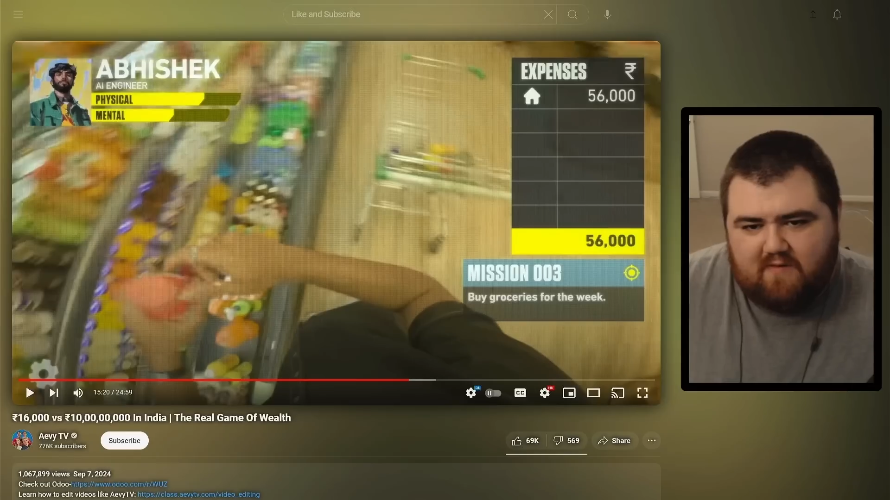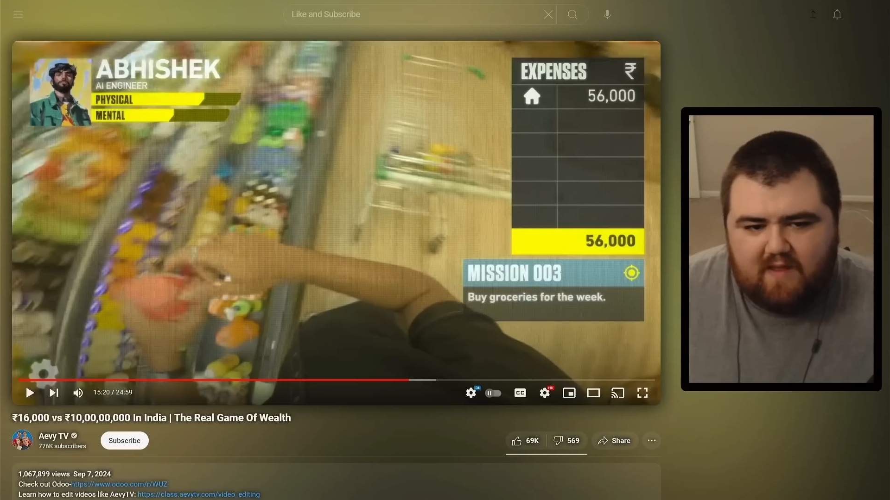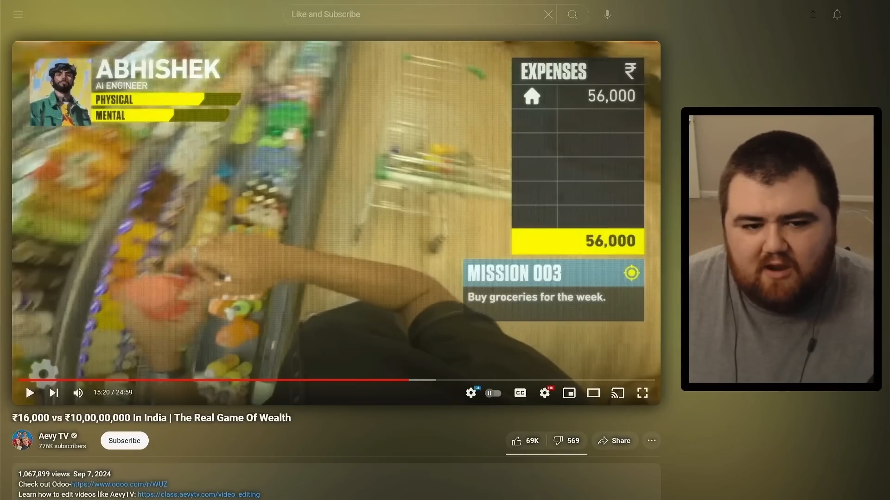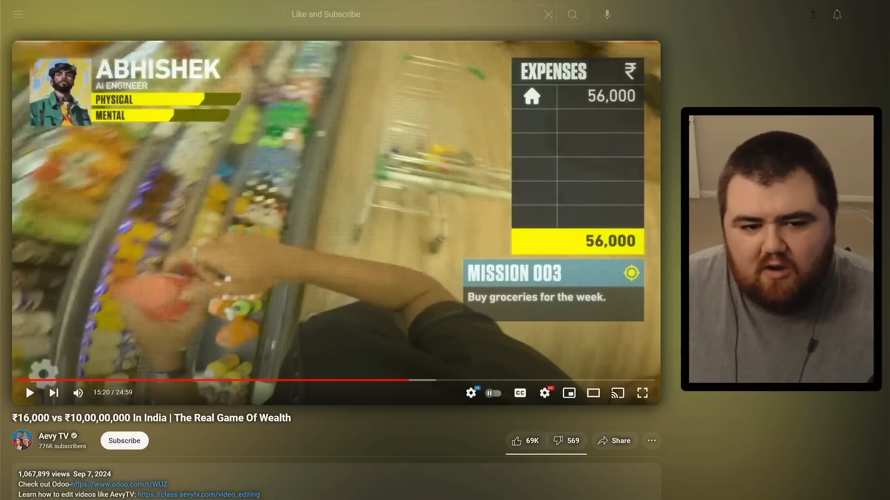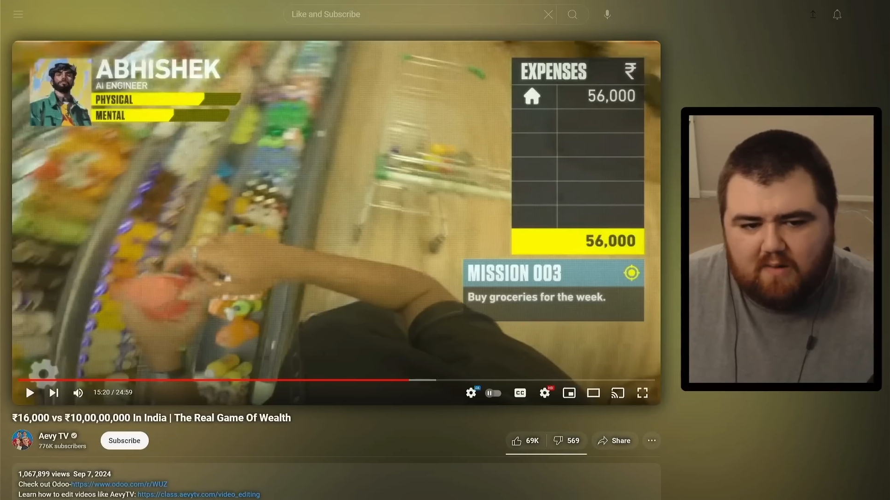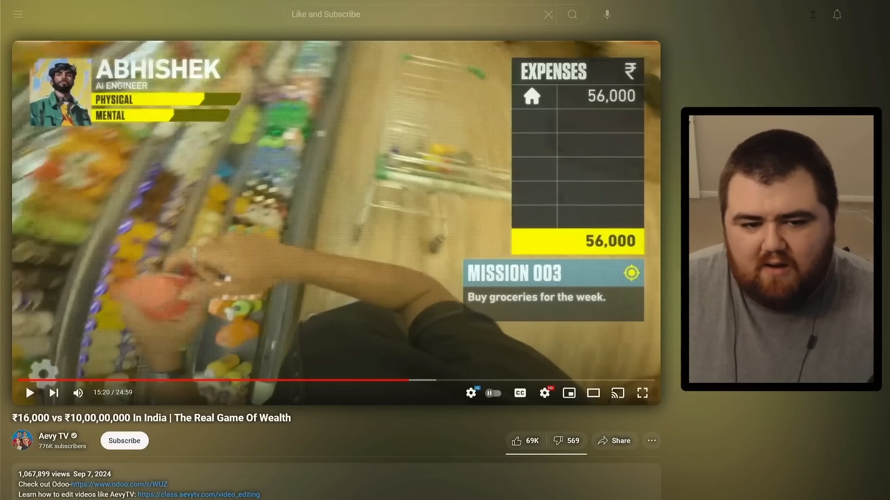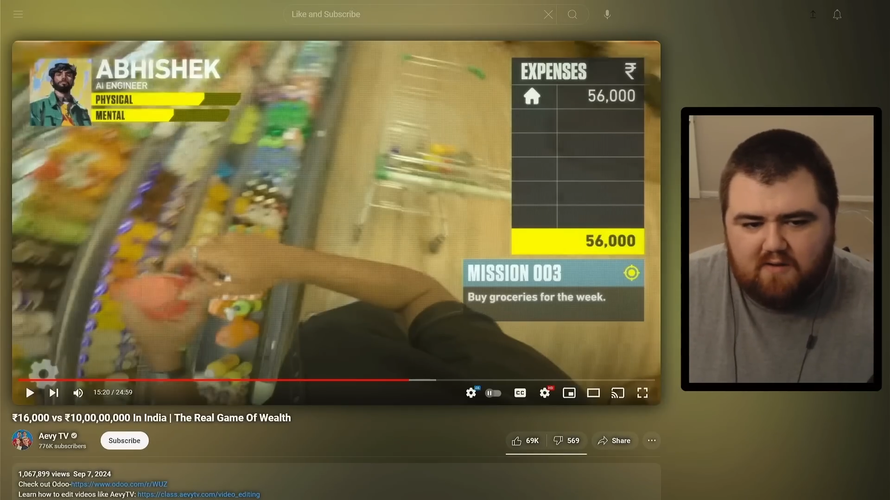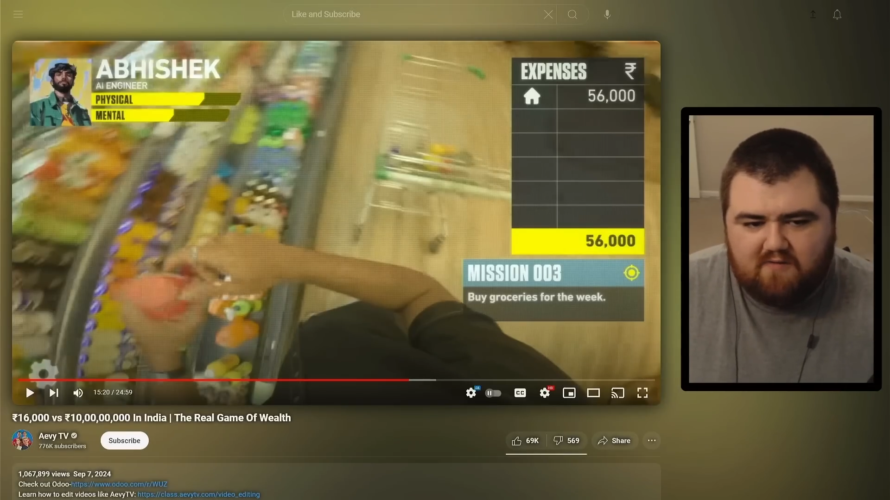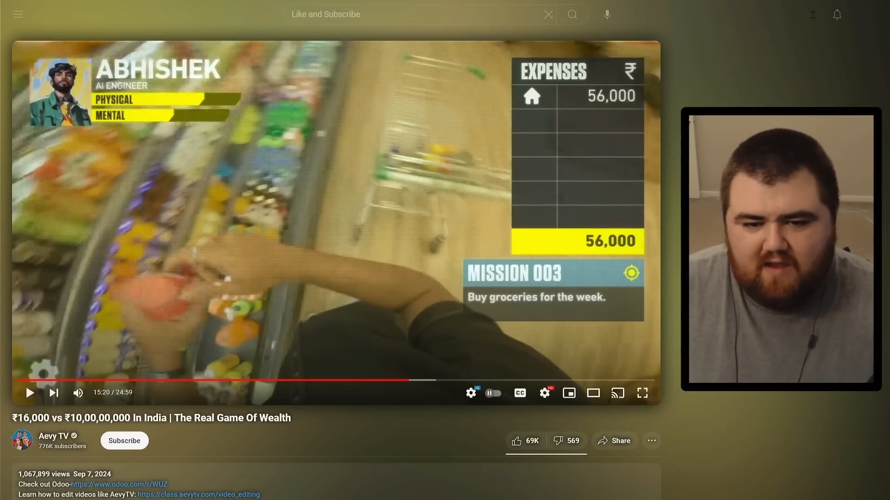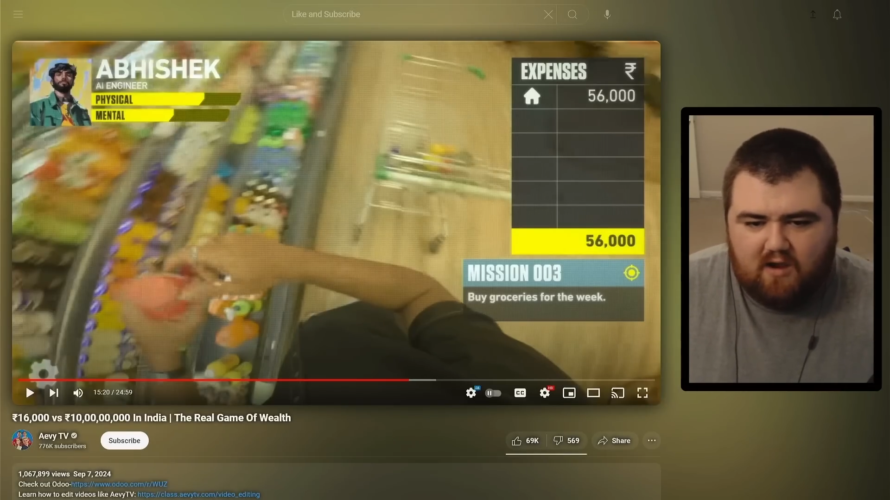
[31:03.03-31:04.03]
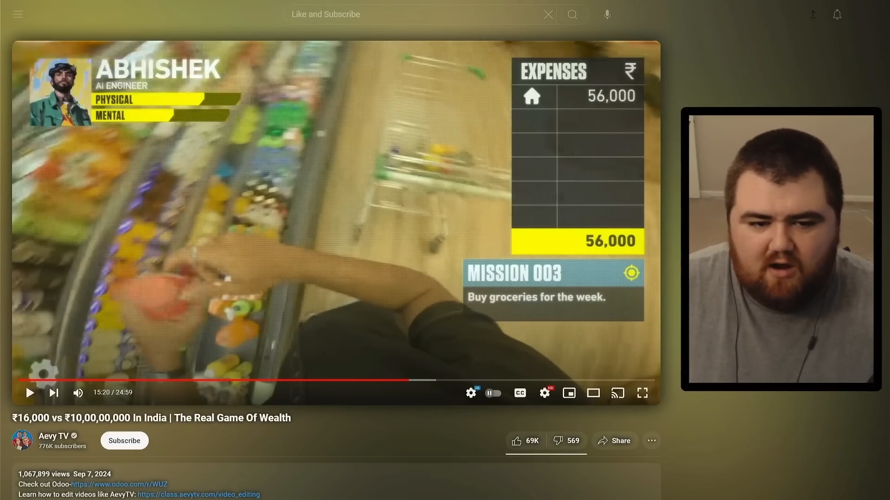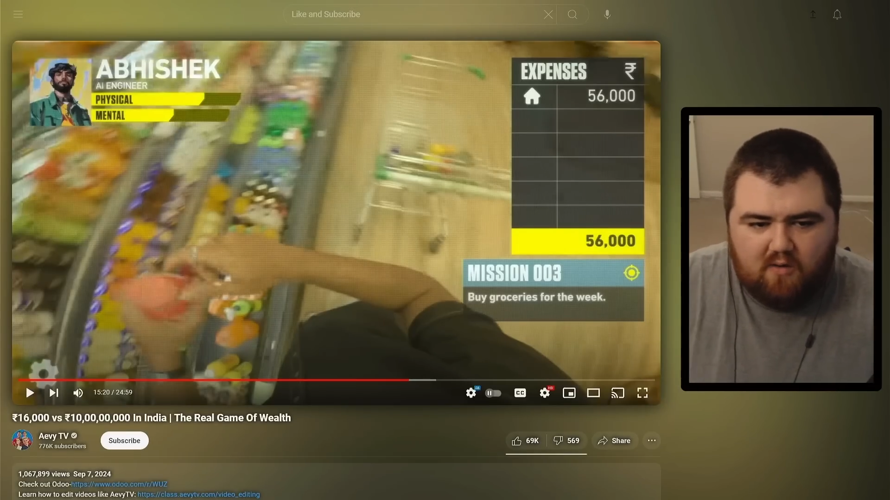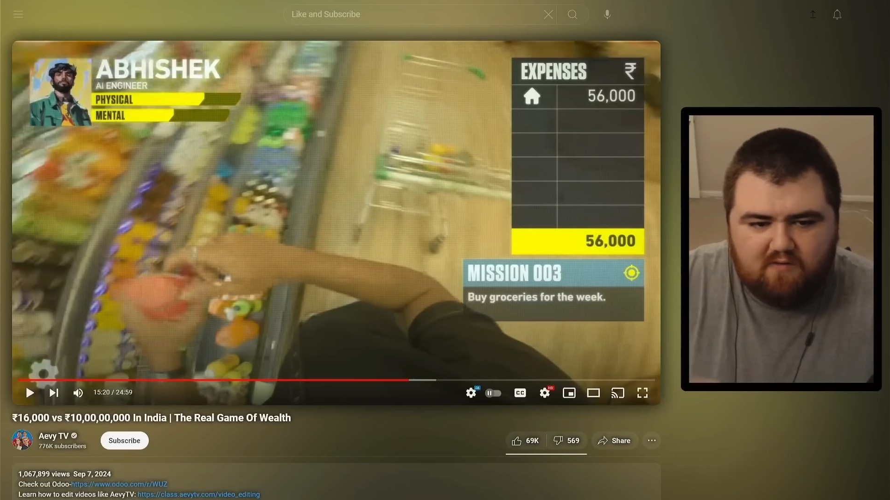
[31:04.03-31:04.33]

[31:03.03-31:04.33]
They can go around saying, "Oh,